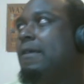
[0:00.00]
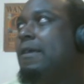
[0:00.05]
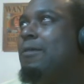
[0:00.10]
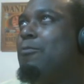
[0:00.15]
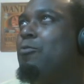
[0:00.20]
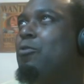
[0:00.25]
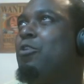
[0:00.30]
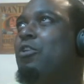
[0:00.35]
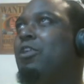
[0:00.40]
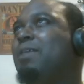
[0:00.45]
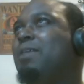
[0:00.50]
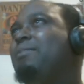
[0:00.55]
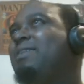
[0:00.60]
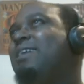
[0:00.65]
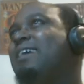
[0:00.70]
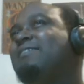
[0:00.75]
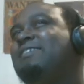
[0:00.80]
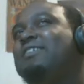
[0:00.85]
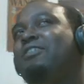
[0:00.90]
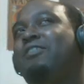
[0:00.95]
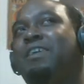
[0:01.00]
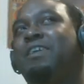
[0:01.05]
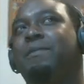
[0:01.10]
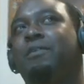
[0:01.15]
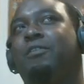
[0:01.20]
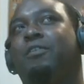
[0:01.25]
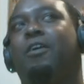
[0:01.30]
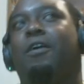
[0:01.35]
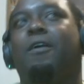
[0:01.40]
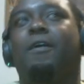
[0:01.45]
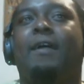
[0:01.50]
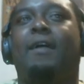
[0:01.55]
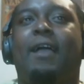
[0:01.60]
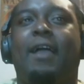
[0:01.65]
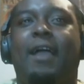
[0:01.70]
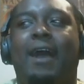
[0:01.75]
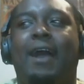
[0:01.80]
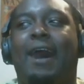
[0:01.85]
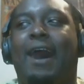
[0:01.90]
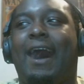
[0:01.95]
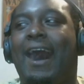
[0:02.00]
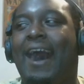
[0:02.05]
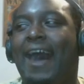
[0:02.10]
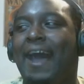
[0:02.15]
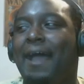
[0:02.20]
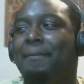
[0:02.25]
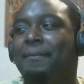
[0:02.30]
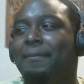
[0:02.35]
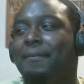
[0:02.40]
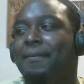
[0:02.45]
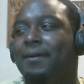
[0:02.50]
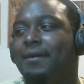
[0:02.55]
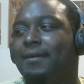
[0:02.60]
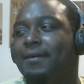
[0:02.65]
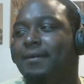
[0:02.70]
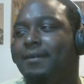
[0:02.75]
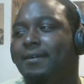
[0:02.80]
well, no, let me not say don't get me wrong. I'm